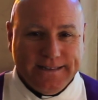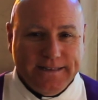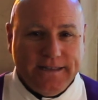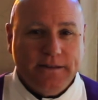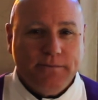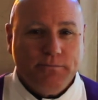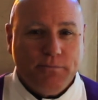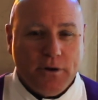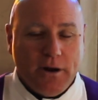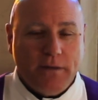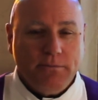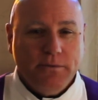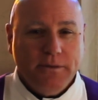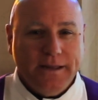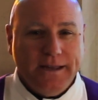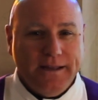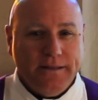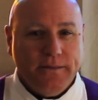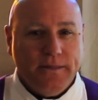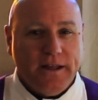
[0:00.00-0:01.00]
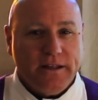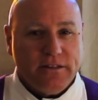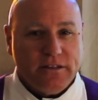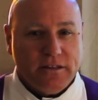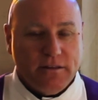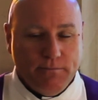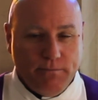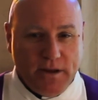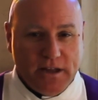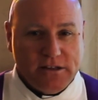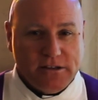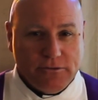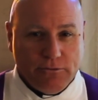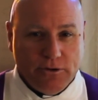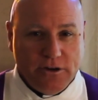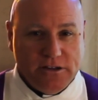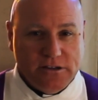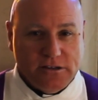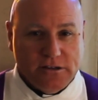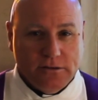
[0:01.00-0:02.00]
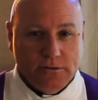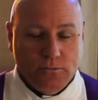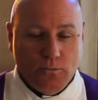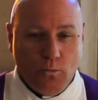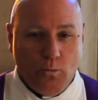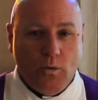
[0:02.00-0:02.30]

then probably that's the best reason